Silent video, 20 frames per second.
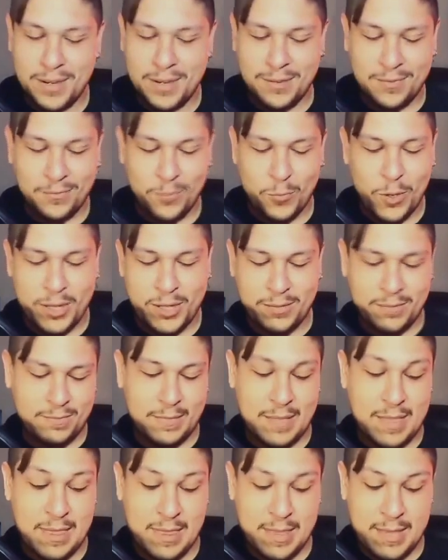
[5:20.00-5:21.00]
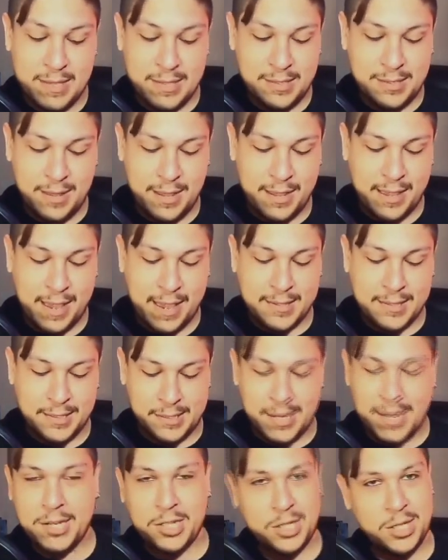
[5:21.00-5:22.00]
what this like
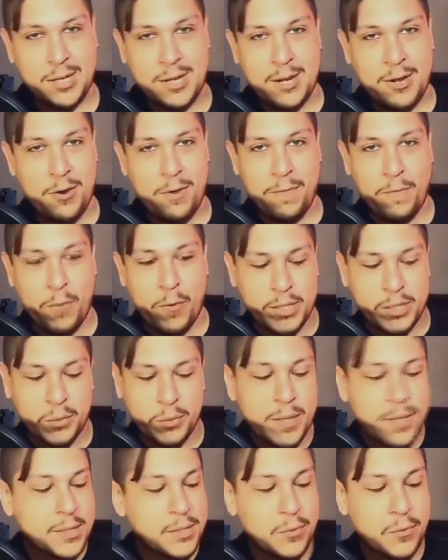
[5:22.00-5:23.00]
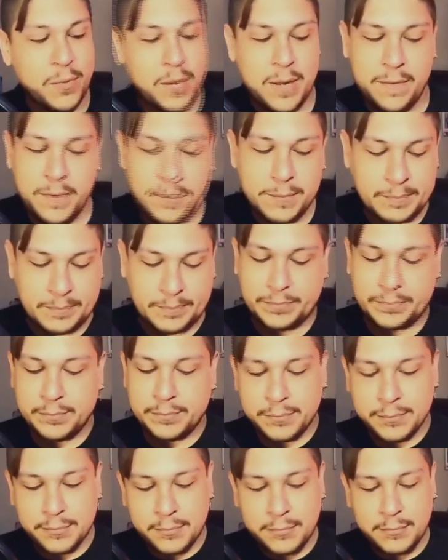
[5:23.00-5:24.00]
hesitation in her voice was or whatever.
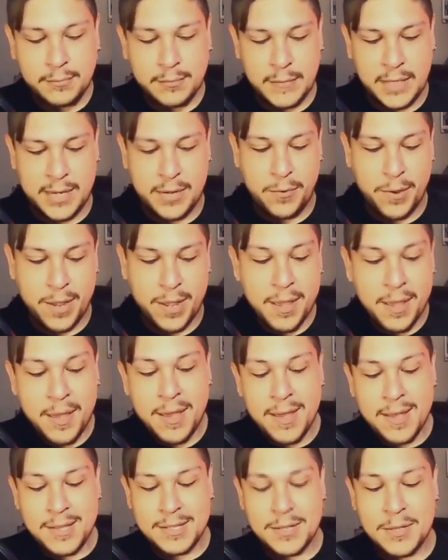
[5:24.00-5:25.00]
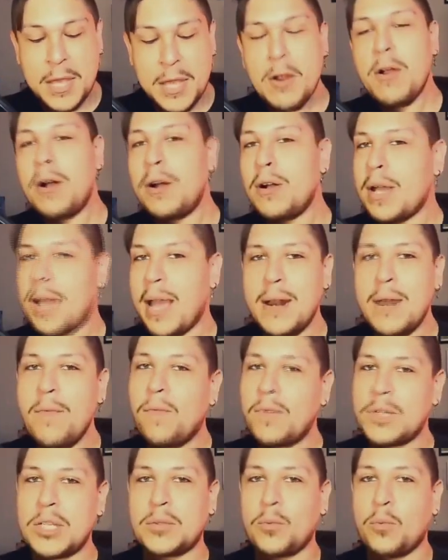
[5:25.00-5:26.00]
Anyway, so they're all kind of
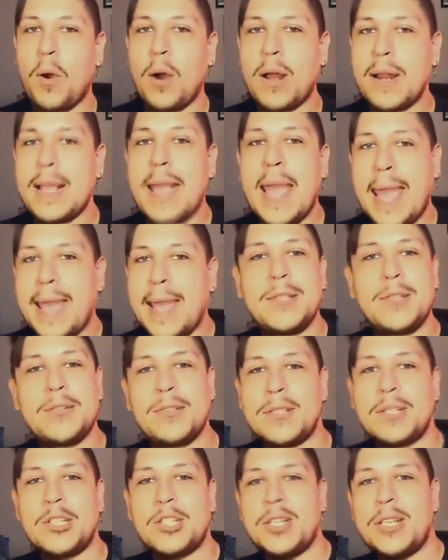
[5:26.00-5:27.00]
just wanting answers and shit.